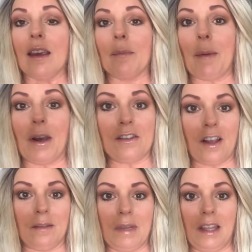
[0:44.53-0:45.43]
My boss
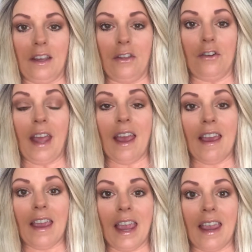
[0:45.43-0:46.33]
called me the other
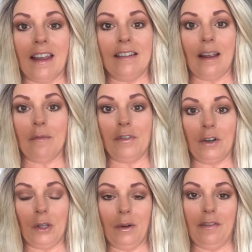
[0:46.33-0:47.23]
day, and I'm
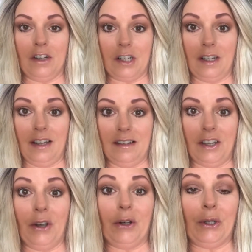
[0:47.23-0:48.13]
furloughed officially
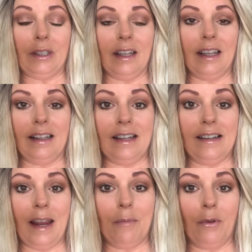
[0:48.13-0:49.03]
until at
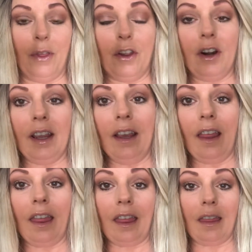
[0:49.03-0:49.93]
least April
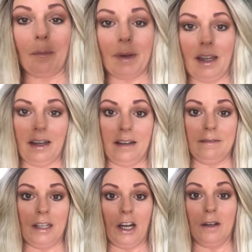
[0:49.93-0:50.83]
30th. But,
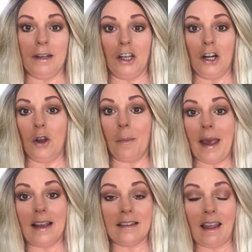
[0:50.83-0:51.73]
you know, it could go
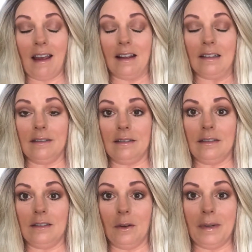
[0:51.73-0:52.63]
past that.
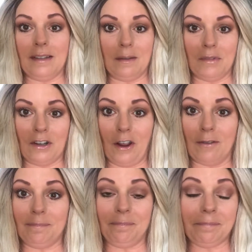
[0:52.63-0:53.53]
Nobody seems to know.